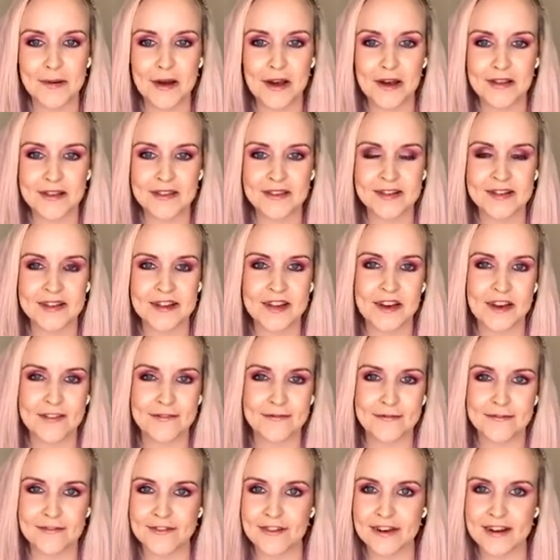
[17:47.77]
personally, I've
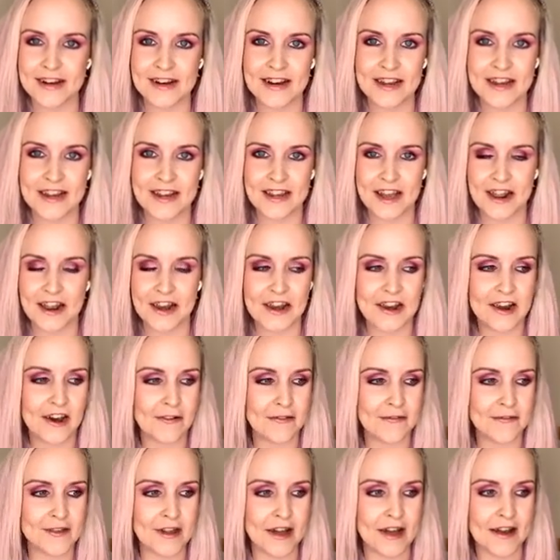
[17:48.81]
really
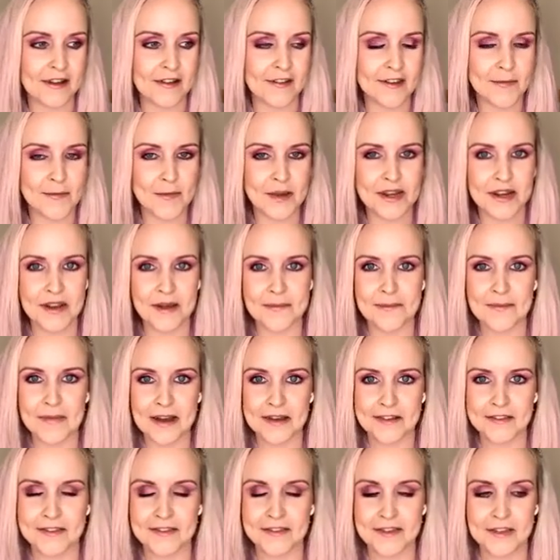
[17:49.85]
loved that. It's been a
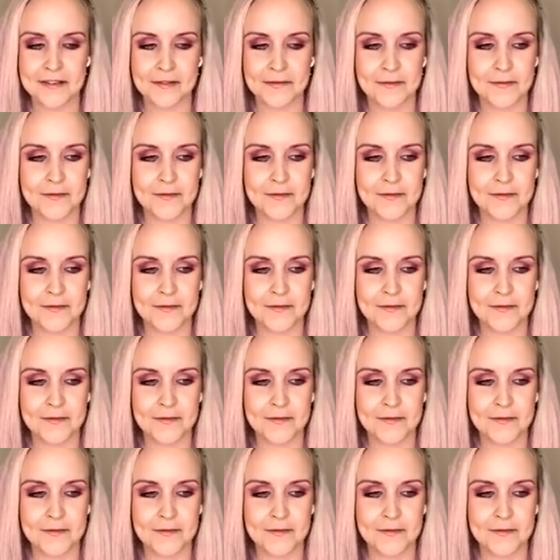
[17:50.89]
massive,